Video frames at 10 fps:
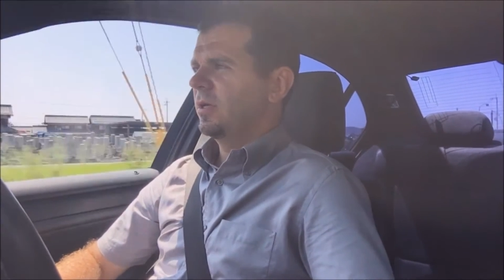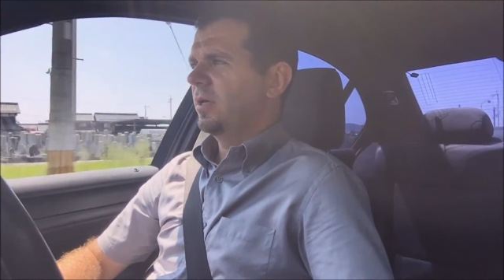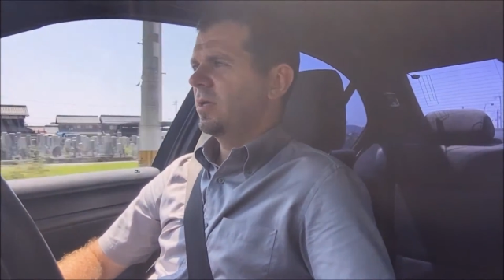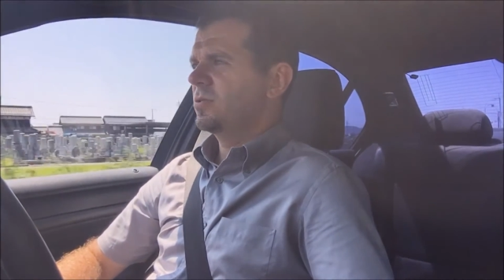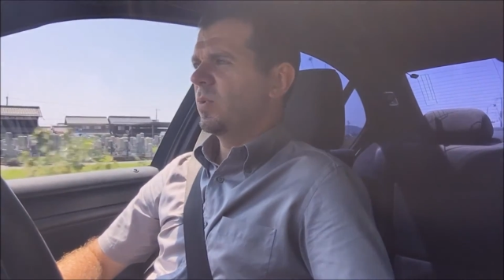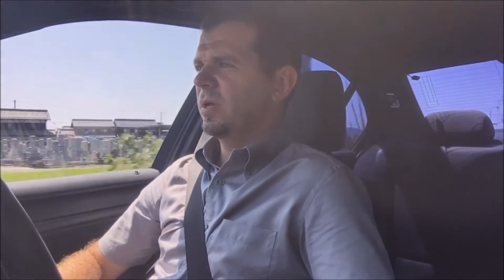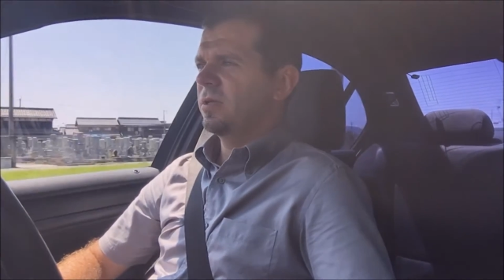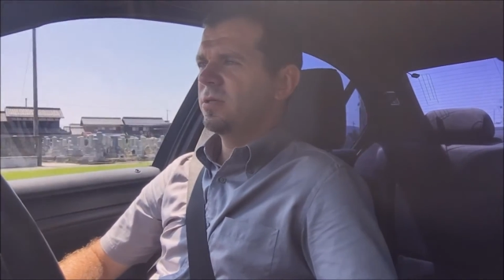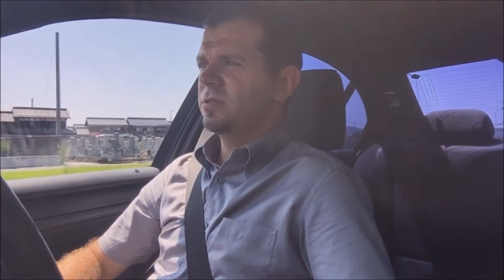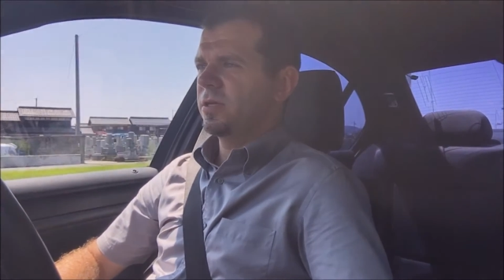as
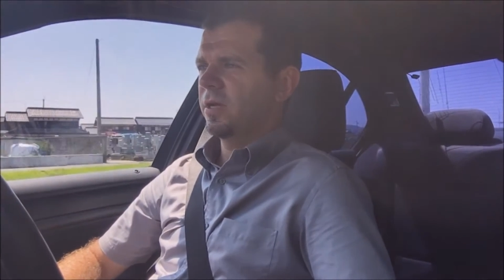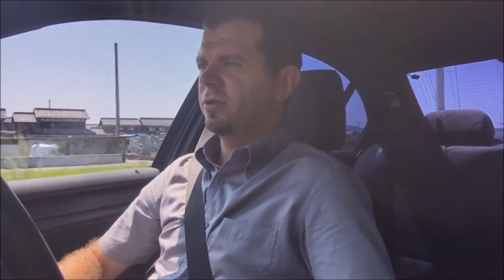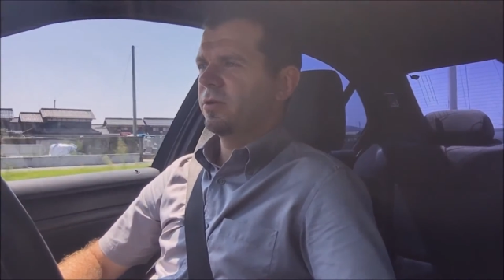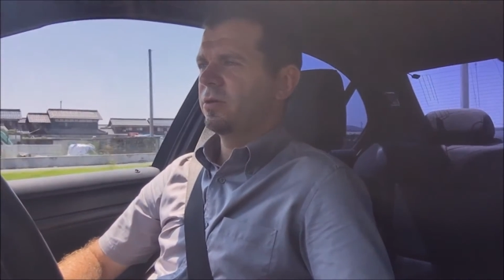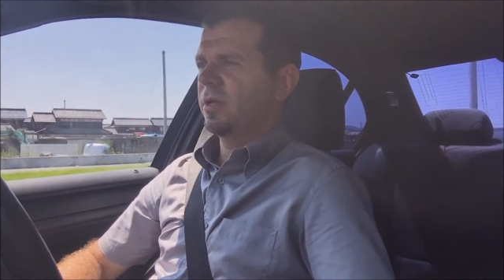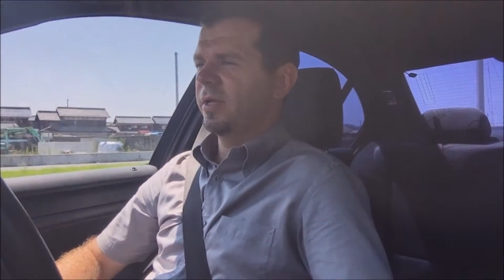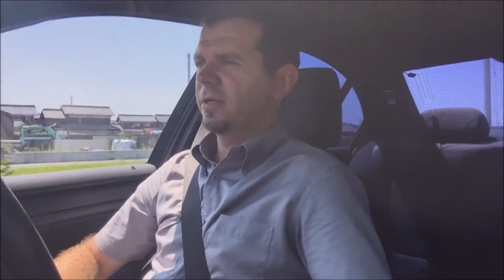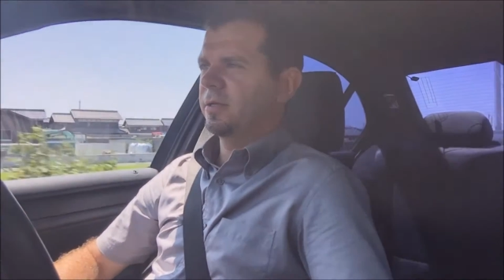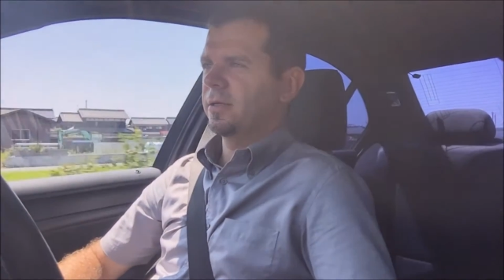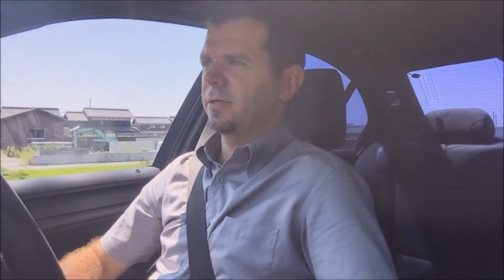well as other like
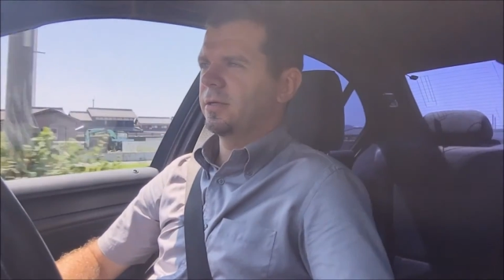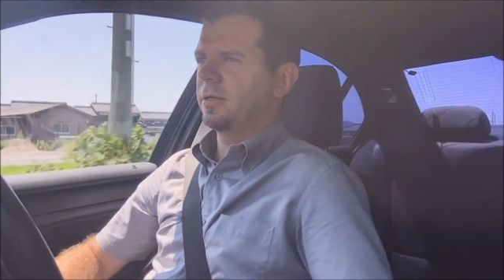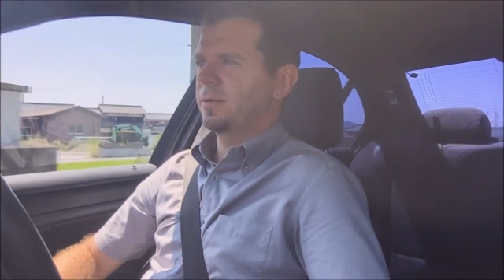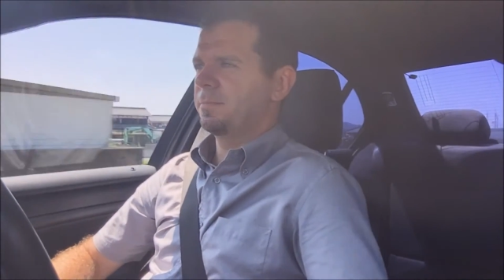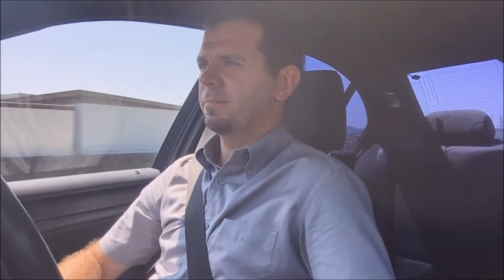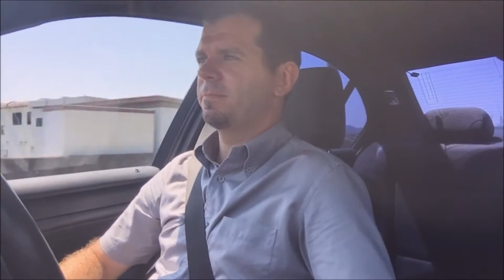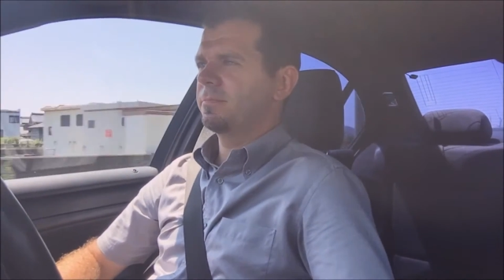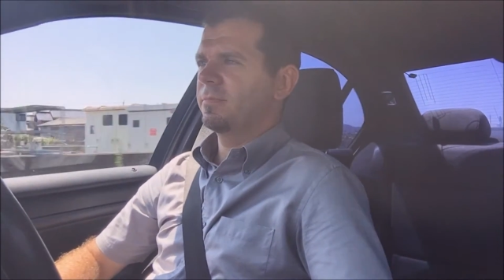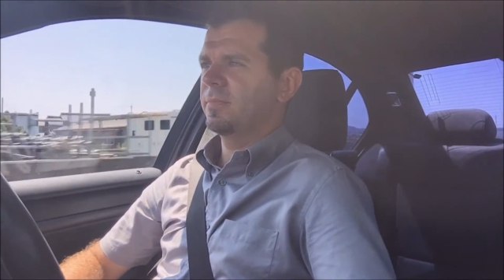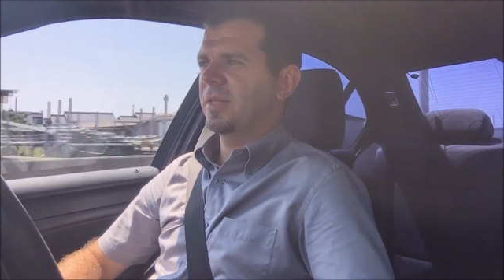
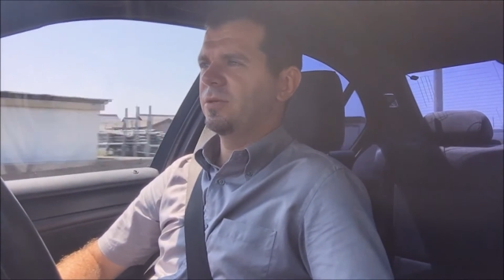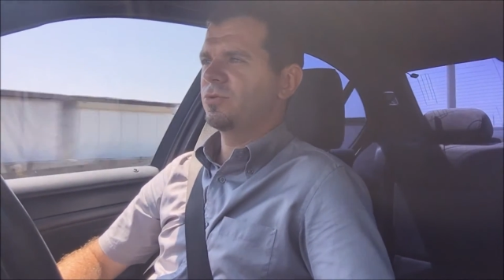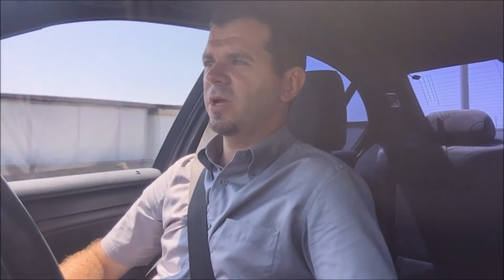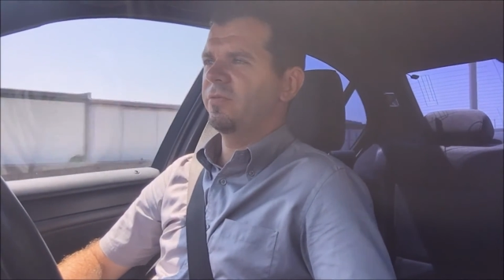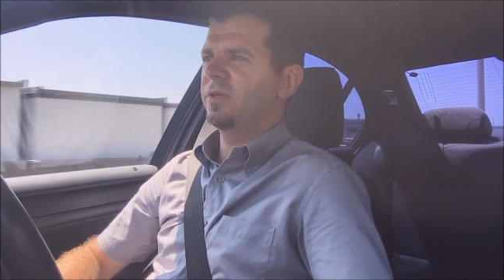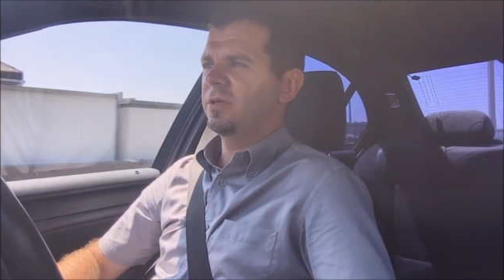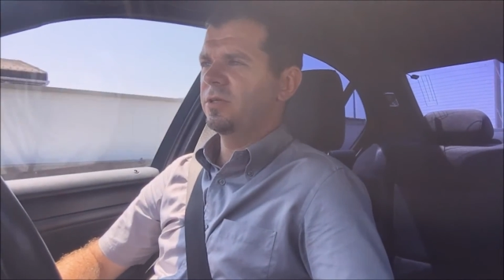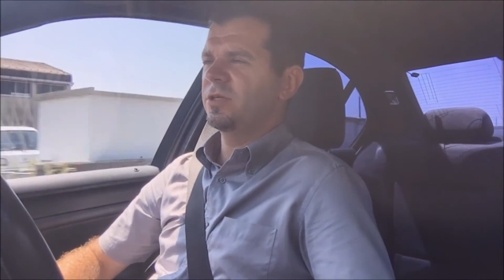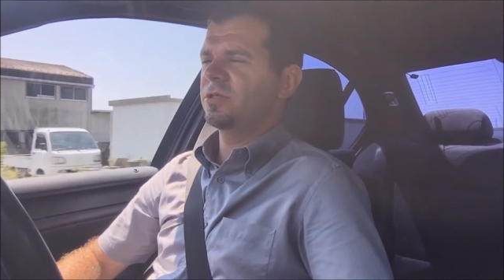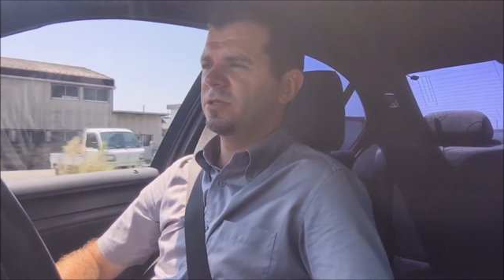driving
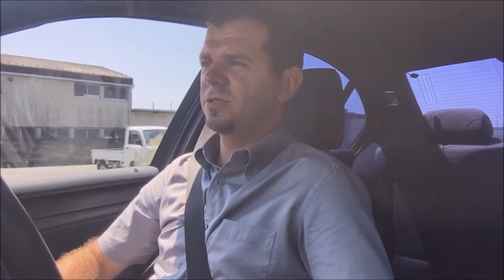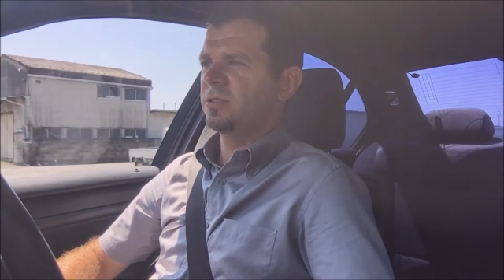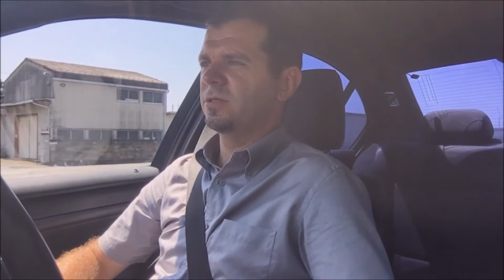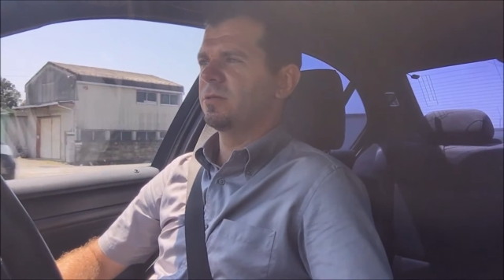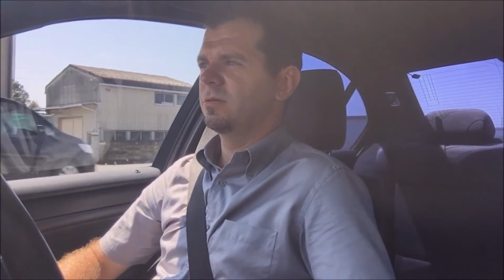conditions